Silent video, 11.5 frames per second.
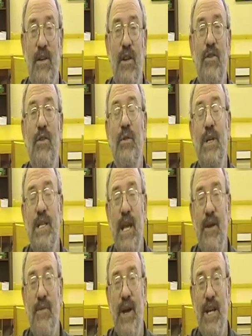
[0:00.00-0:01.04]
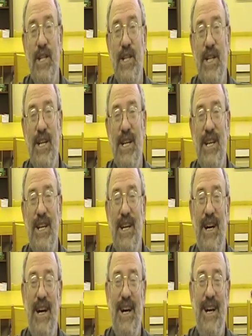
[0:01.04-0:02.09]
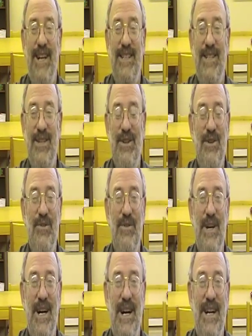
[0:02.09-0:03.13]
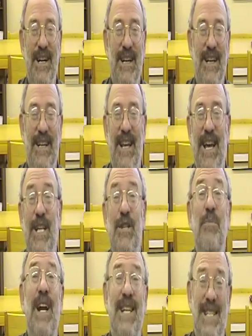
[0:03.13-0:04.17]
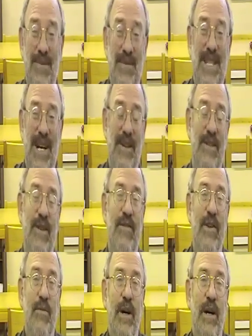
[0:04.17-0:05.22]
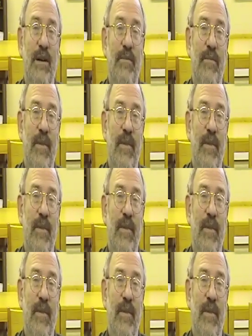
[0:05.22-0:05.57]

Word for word: to do as they wish, uh, to uh, express themselves, if you will.